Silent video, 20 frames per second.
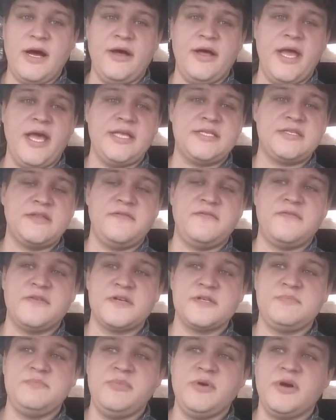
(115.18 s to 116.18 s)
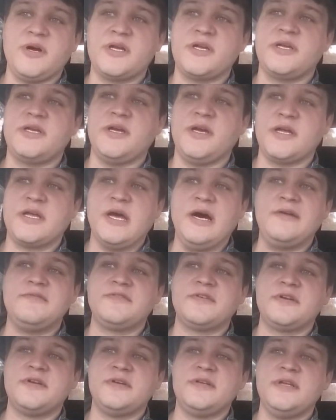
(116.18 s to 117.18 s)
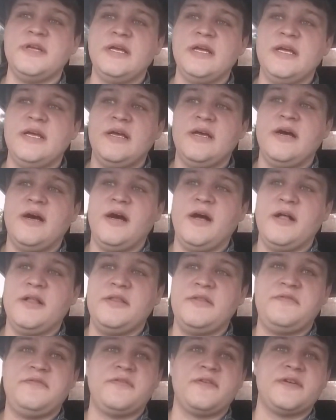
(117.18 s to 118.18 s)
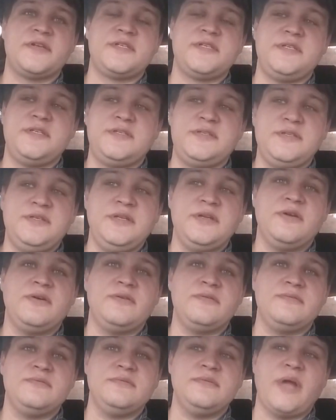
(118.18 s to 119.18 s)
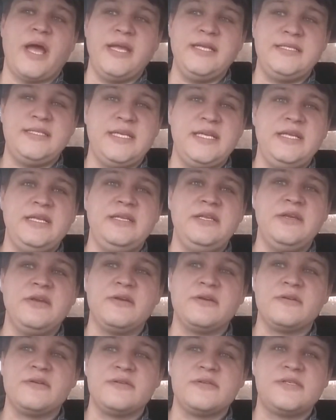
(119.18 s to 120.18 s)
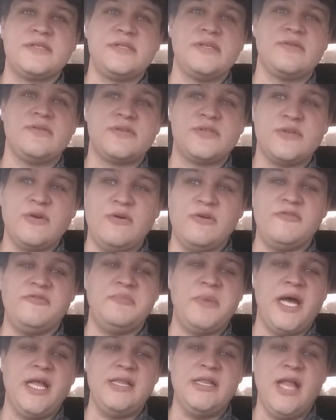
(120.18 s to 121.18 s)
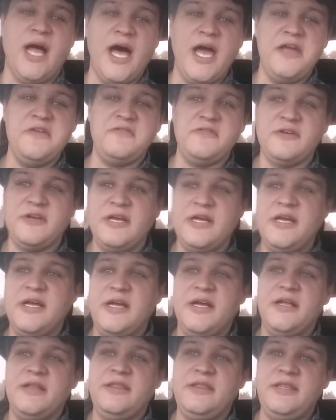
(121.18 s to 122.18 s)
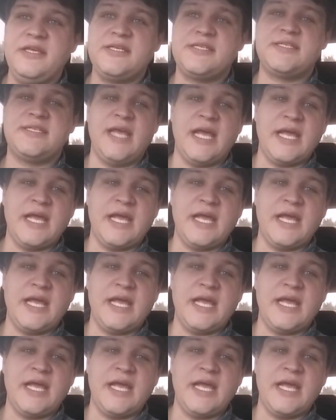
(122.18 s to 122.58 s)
as the first book covered the first 19 years or so of my life, this